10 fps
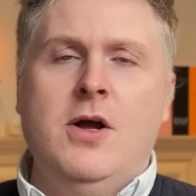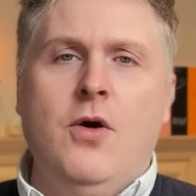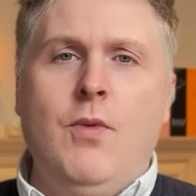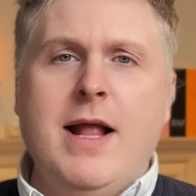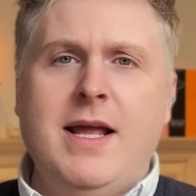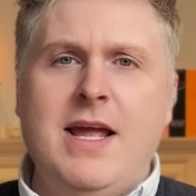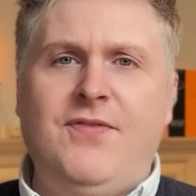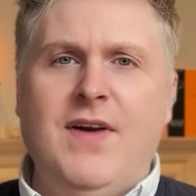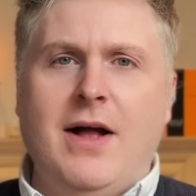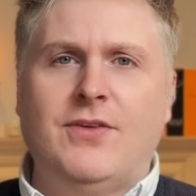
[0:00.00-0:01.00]
When he
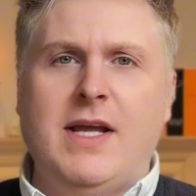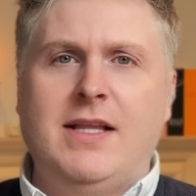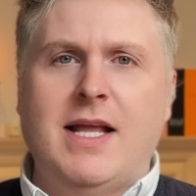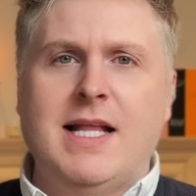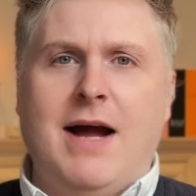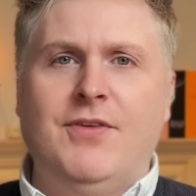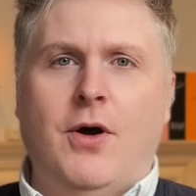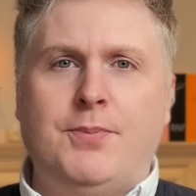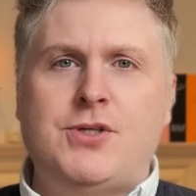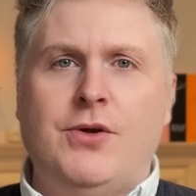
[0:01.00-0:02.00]
felt he didn't have an
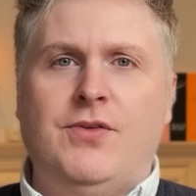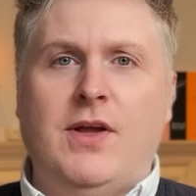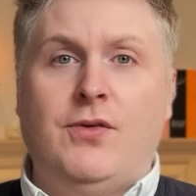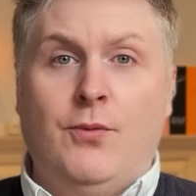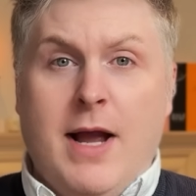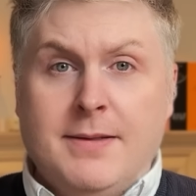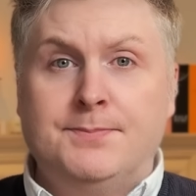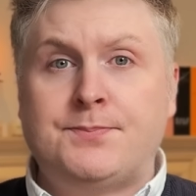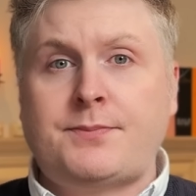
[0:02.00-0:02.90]
opportunity to win,